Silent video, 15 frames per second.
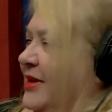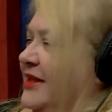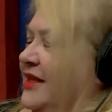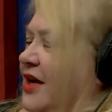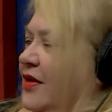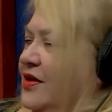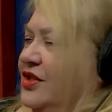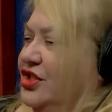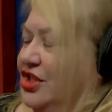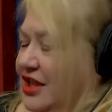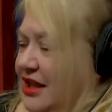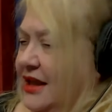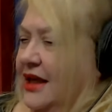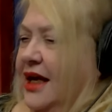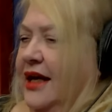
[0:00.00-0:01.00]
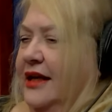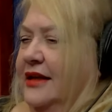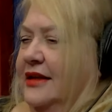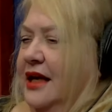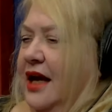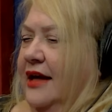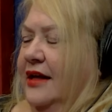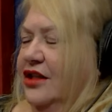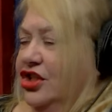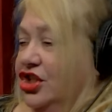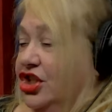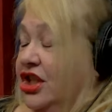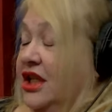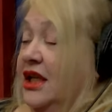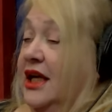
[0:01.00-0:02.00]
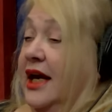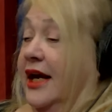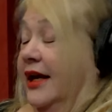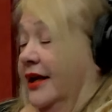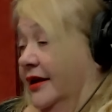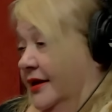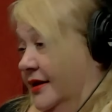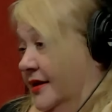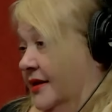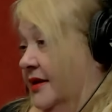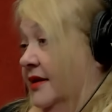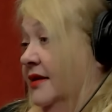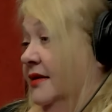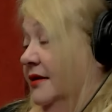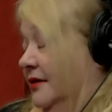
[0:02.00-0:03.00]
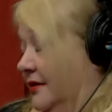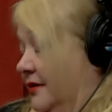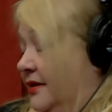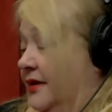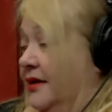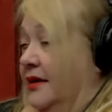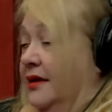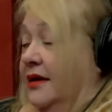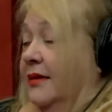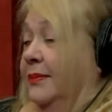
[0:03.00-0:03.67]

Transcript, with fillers: But no, she had died. And she and Patti.